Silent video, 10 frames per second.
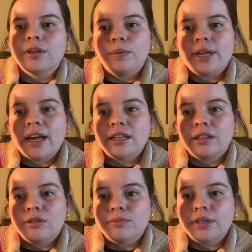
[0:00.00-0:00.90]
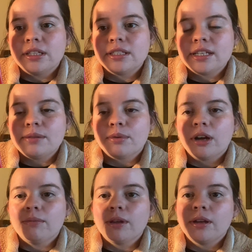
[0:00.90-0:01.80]
We had a little real estate
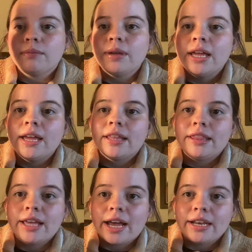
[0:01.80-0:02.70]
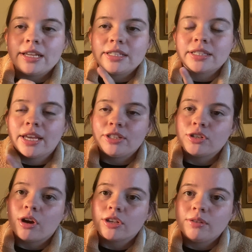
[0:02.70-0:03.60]
problem that is like
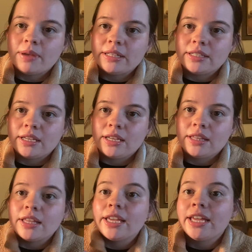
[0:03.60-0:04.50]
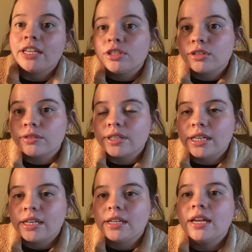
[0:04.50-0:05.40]
documenting the
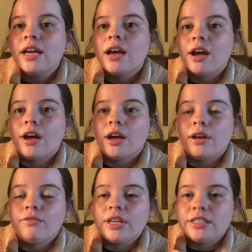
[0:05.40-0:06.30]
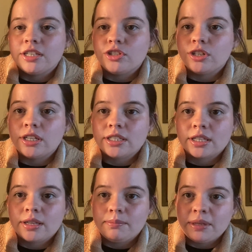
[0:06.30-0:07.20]
history of Indigenous
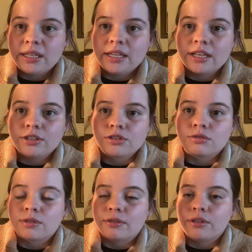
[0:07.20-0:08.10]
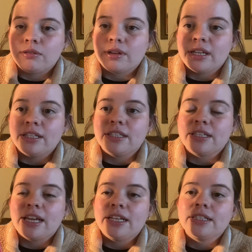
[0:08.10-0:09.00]
comedians throughout the United
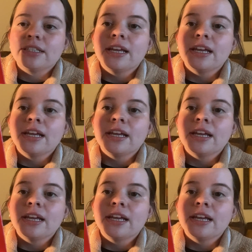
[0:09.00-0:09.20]
States,